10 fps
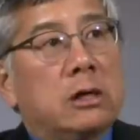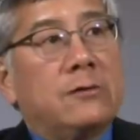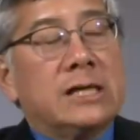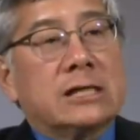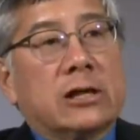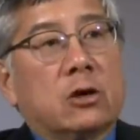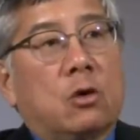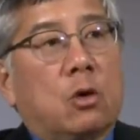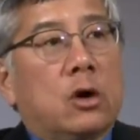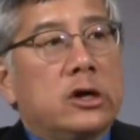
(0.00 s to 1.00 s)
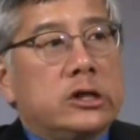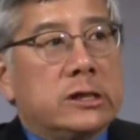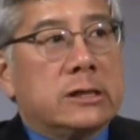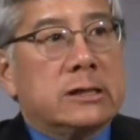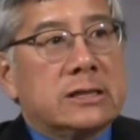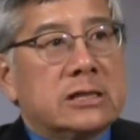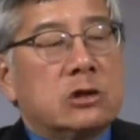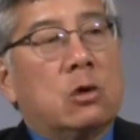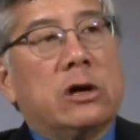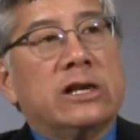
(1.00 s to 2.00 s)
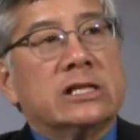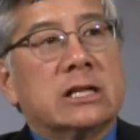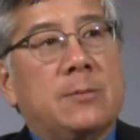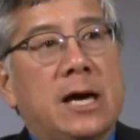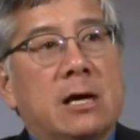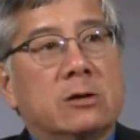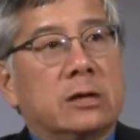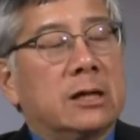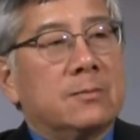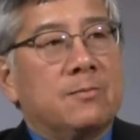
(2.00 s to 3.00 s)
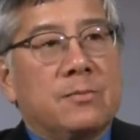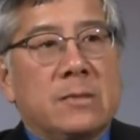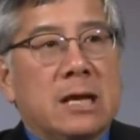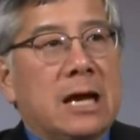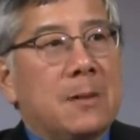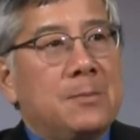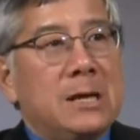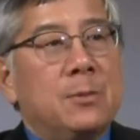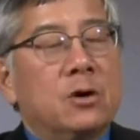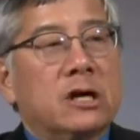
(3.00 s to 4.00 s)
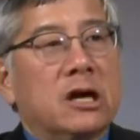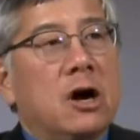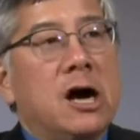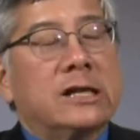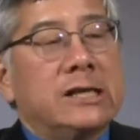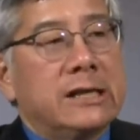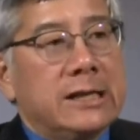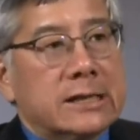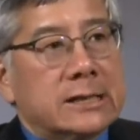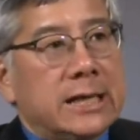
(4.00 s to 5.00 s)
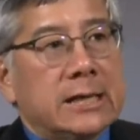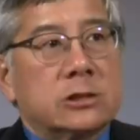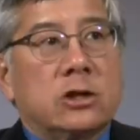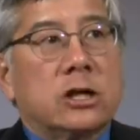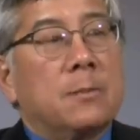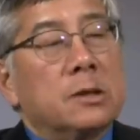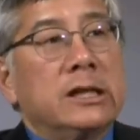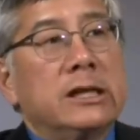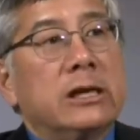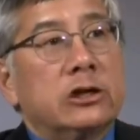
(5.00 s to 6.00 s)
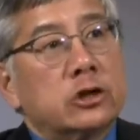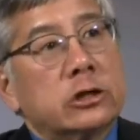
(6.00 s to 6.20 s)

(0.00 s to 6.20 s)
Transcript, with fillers: all of these other origin stories about uh, people concocting these things are completely